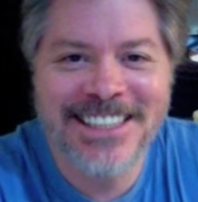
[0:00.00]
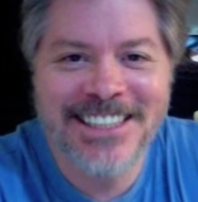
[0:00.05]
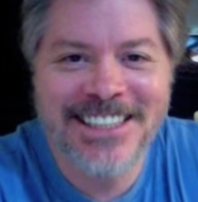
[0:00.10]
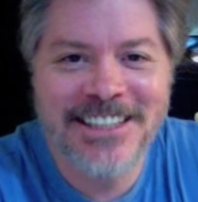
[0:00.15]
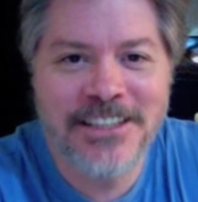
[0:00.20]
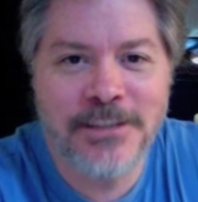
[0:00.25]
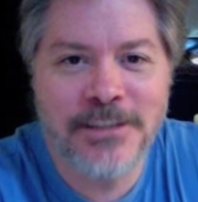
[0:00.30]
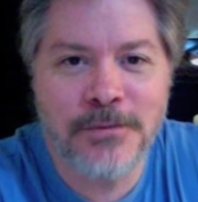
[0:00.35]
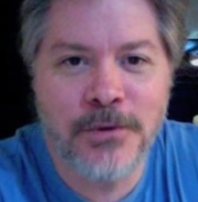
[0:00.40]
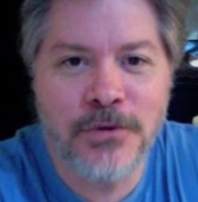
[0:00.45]

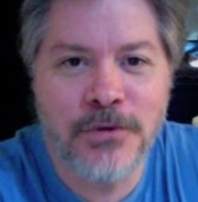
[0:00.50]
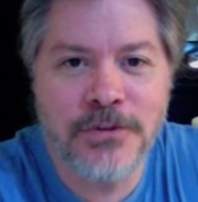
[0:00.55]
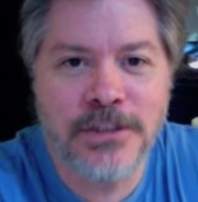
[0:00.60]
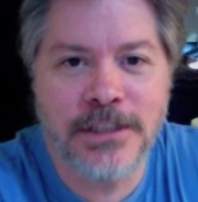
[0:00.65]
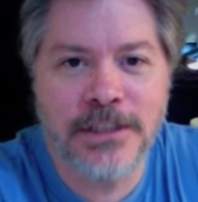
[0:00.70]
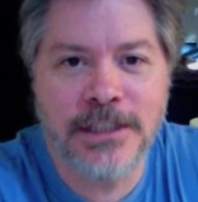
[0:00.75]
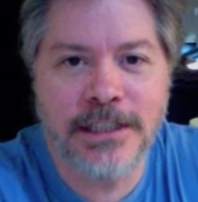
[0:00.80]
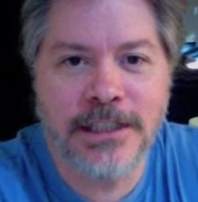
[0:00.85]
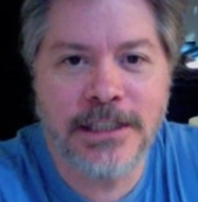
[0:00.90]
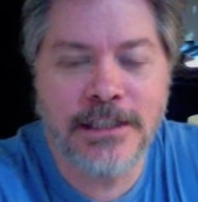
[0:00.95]

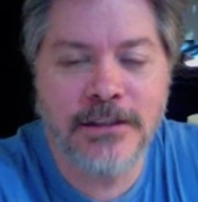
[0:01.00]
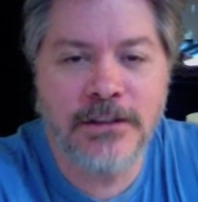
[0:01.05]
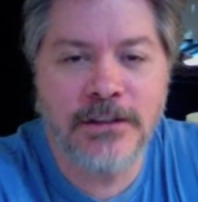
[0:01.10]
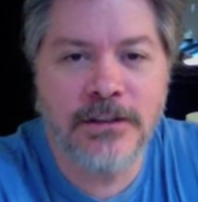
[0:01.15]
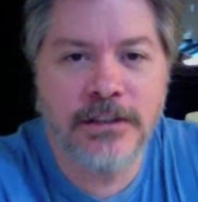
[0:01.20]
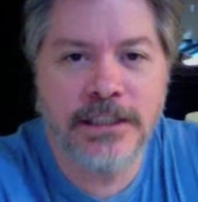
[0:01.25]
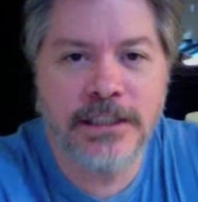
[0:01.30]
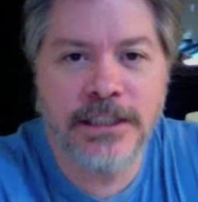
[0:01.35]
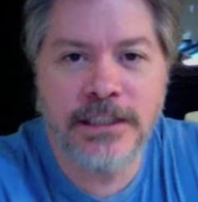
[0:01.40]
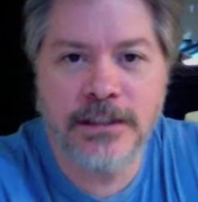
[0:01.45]
Supposedly
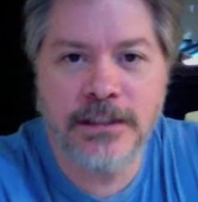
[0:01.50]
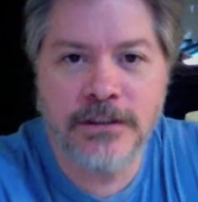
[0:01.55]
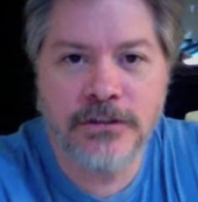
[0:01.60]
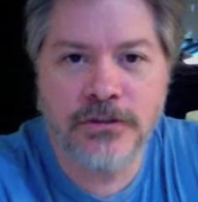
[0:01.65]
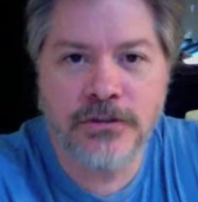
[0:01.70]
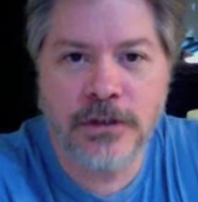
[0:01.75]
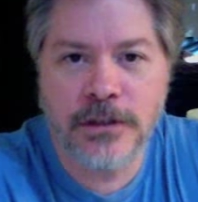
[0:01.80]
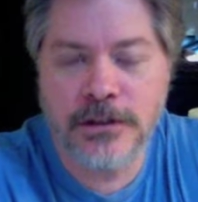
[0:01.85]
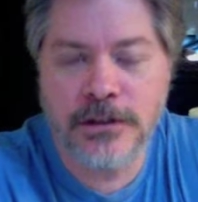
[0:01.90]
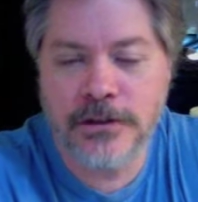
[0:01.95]
killed the
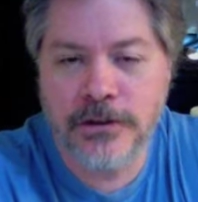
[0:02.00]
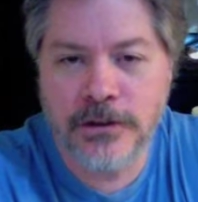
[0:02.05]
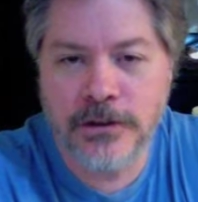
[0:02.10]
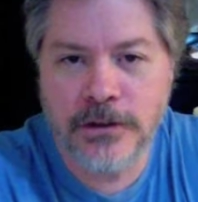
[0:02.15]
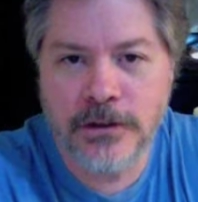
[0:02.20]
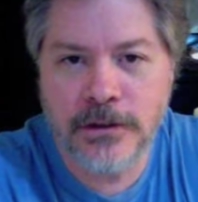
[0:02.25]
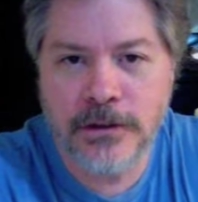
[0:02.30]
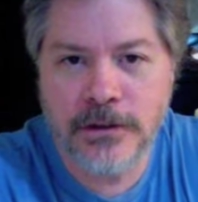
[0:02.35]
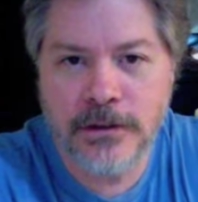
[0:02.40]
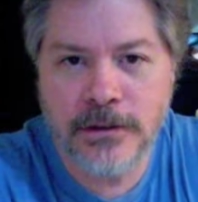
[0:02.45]

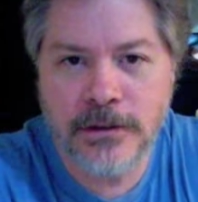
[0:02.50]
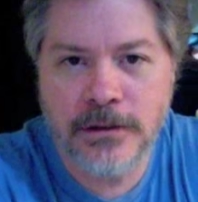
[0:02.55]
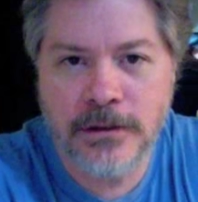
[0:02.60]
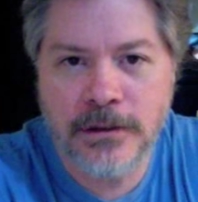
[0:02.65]
instructor.